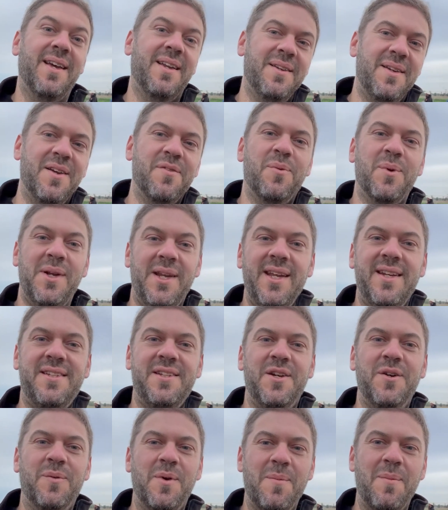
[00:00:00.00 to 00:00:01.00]
And if we need
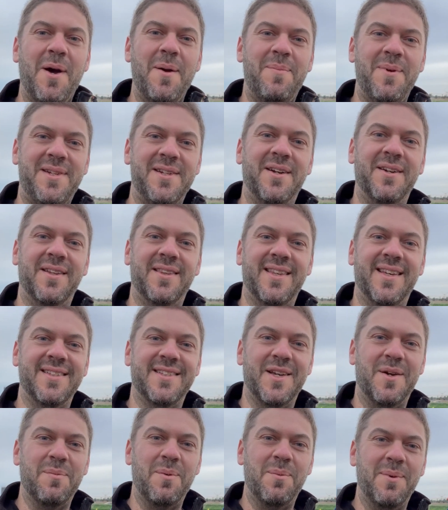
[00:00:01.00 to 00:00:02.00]
to, we might be turning
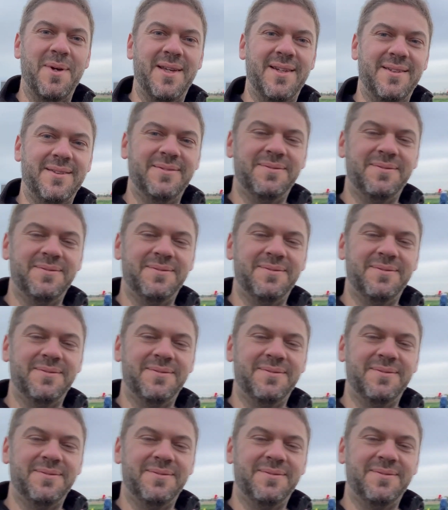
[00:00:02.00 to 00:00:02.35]
things up a bit.